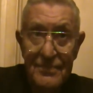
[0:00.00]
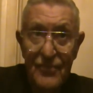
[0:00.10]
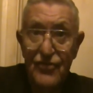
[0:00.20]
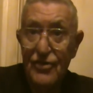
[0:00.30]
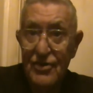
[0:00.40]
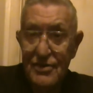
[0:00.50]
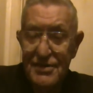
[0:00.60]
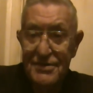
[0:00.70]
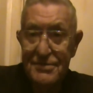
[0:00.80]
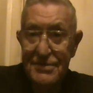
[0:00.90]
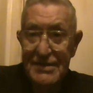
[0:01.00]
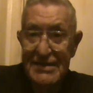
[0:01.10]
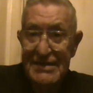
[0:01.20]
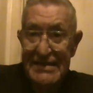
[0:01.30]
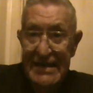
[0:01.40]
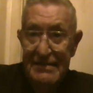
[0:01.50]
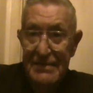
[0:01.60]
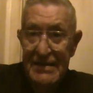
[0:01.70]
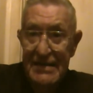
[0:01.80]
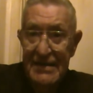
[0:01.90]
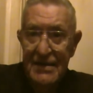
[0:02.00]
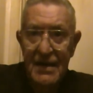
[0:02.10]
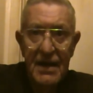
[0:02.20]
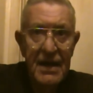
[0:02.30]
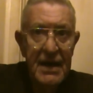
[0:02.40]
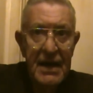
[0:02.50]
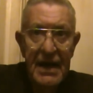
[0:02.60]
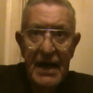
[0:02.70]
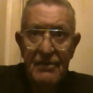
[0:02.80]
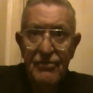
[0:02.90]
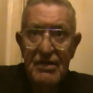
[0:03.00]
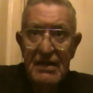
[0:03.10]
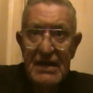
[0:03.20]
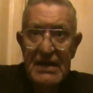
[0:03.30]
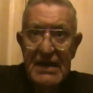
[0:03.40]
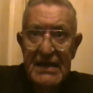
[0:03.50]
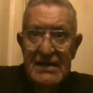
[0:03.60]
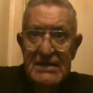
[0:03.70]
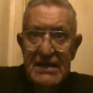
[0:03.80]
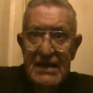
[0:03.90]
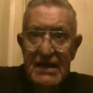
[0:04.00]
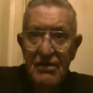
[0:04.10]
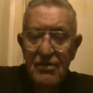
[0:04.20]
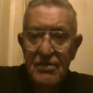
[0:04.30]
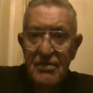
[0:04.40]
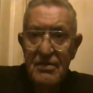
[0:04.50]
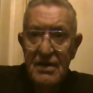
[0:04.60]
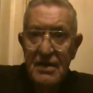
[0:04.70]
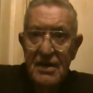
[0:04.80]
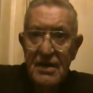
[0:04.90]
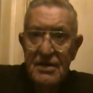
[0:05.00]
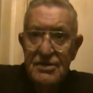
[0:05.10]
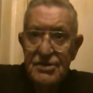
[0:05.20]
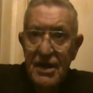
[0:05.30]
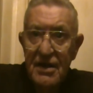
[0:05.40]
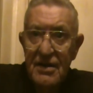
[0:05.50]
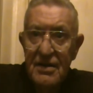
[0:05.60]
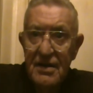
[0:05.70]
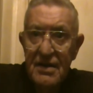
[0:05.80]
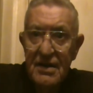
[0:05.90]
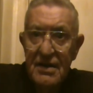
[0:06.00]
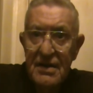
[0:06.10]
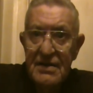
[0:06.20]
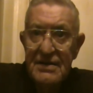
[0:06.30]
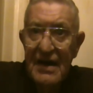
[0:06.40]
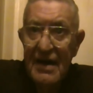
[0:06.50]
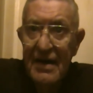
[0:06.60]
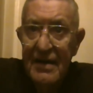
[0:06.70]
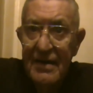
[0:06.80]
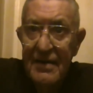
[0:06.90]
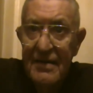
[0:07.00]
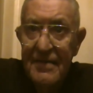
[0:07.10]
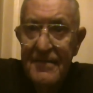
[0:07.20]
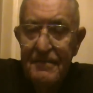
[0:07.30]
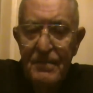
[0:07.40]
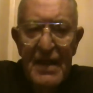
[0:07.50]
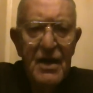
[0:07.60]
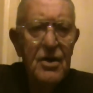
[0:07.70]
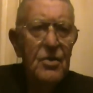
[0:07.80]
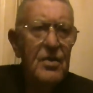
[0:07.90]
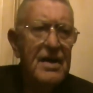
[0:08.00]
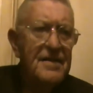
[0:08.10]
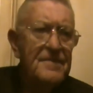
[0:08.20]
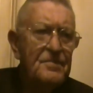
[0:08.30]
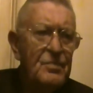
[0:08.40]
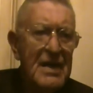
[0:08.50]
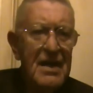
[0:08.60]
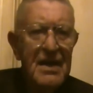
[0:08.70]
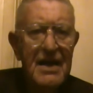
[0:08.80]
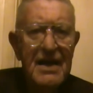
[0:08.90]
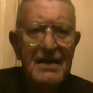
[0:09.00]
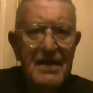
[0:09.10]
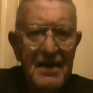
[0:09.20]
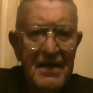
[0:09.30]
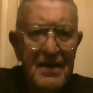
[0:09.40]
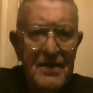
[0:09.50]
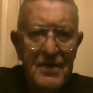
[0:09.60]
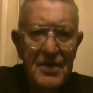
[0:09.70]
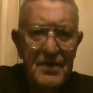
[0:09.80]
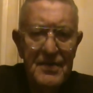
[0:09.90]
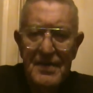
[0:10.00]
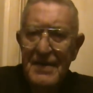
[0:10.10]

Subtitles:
verse with the statement that everything that is in the earth shall die. Well, a